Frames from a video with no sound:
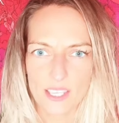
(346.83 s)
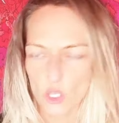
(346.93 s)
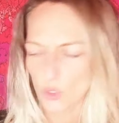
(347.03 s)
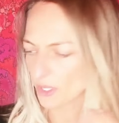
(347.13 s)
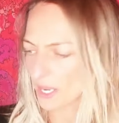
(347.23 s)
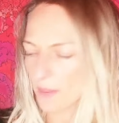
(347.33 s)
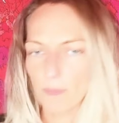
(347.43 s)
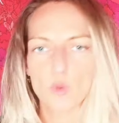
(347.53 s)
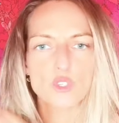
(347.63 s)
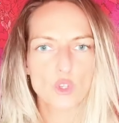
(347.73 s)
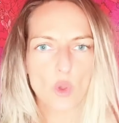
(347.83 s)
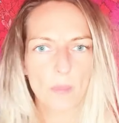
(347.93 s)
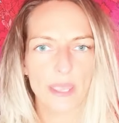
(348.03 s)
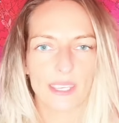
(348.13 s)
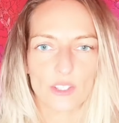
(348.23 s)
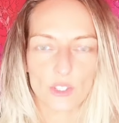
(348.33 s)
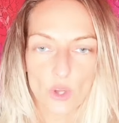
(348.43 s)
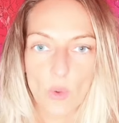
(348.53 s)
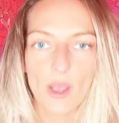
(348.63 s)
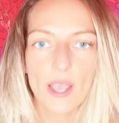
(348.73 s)
you get impulse you go make it you
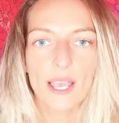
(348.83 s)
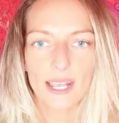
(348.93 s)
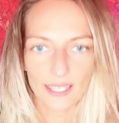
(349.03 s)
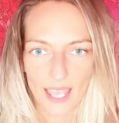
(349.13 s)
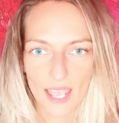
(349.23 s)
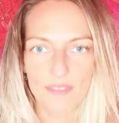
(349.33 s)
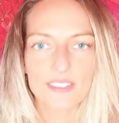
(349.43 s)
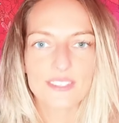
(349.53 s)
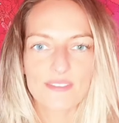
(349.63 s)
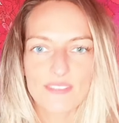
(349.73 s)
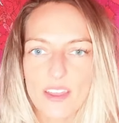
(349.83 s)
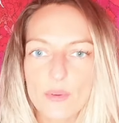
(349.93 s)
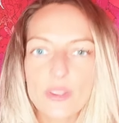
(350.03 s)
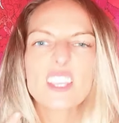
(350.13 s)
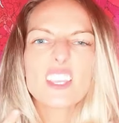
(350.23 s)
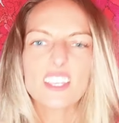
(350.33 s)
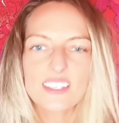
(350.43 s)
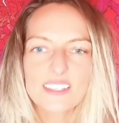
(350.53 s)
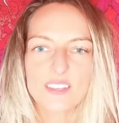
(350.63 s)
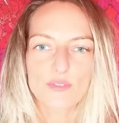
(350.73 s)
know life is very
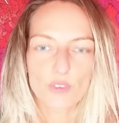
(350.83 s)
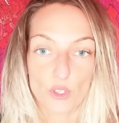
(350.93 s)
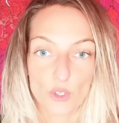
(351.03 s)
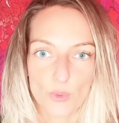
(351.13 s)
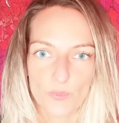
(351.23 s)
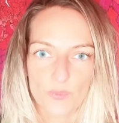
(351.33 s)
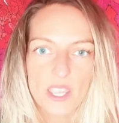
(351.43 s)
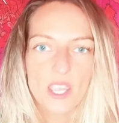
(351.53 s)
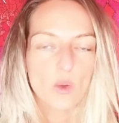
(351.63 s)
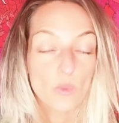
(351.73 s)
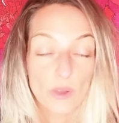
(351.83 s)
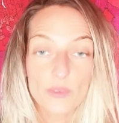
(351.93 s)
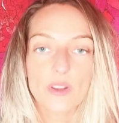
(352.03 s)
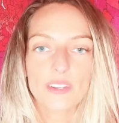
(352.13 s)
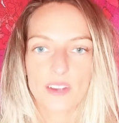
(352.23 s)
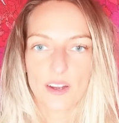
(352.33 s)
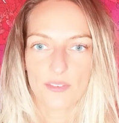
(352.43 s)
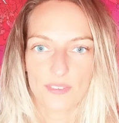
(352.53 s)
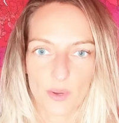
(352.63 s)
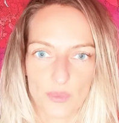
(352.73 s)
easy for you when you are in higher
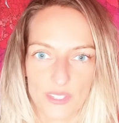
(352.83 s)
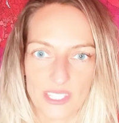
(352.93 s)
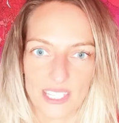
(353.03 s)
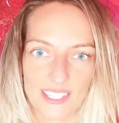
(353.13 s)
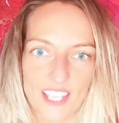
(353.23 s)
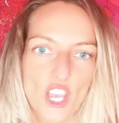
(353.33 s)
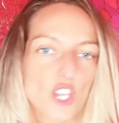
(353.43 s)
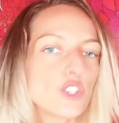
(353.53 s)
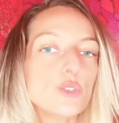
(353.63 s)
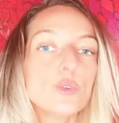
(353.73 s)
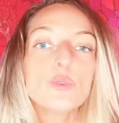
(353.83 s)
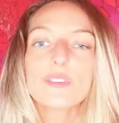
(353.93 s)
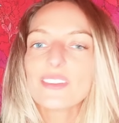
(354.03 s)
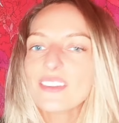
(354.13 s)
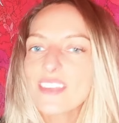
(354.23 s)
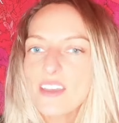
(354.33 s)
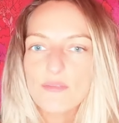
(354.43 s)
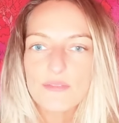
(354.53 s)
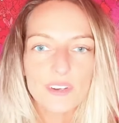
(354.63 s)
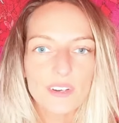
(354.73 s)
frequencies you
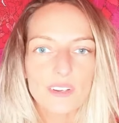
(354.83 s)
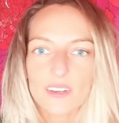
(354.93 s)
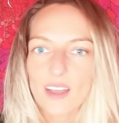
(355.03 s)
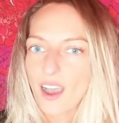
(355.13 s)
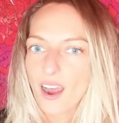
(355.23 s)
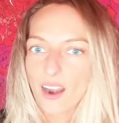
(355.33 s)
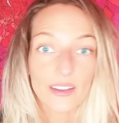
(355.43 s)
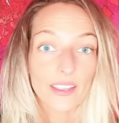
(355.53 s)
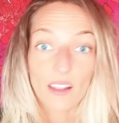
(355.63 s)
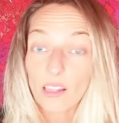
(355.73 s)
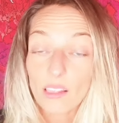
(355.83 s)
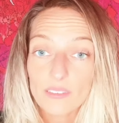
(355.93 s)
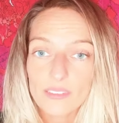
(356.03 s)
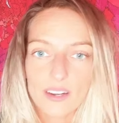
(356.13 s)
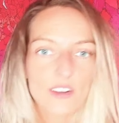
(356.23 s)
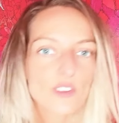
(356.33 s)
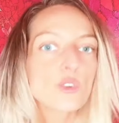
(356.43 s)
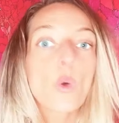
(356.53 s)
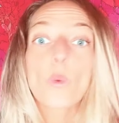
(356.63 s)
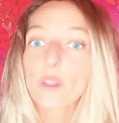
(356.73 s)
never are ill there are
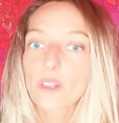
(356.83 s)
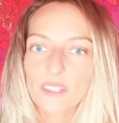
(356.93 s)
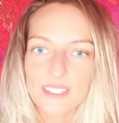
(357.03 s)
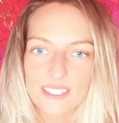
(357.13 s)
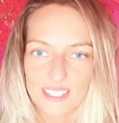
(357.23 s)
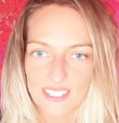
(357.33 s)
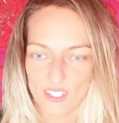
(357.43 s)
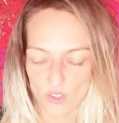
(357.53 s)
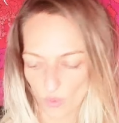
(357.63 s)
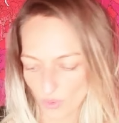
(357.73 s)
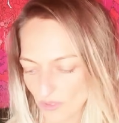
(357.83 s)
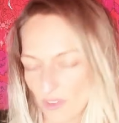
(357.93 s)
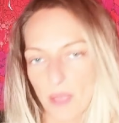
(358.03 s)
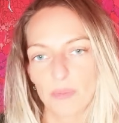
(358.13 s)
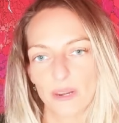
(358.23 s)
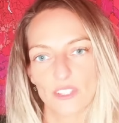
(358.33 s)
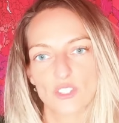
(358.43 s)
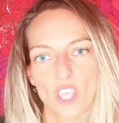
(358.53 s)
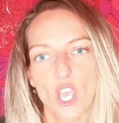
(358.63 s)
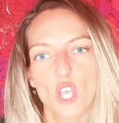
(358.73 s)
no illnesses you know it vibrates
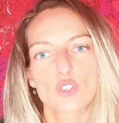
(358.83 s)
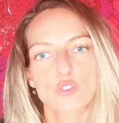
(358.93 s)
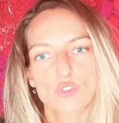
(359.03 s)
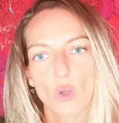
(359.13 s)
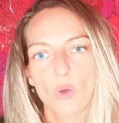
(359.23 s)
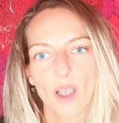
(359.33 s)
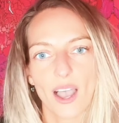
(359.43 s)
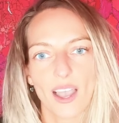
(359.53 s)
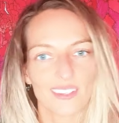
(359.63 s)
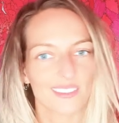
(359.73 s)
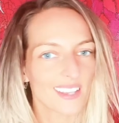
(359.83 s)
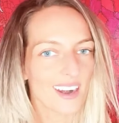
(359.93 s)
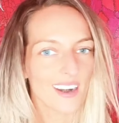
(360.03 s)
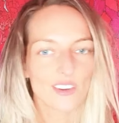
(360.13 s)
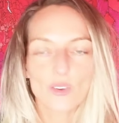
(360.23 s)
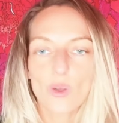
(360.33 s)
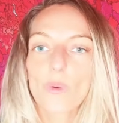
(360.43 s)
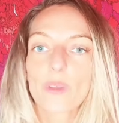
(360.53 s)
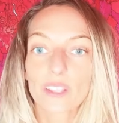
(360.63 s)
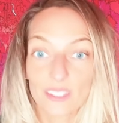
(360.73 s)
so high that there are no
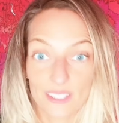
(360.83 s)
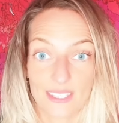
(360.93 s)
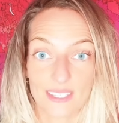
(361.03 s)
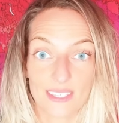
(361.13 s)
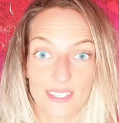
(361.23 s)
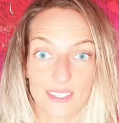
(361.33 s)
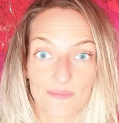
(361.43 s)
illnesses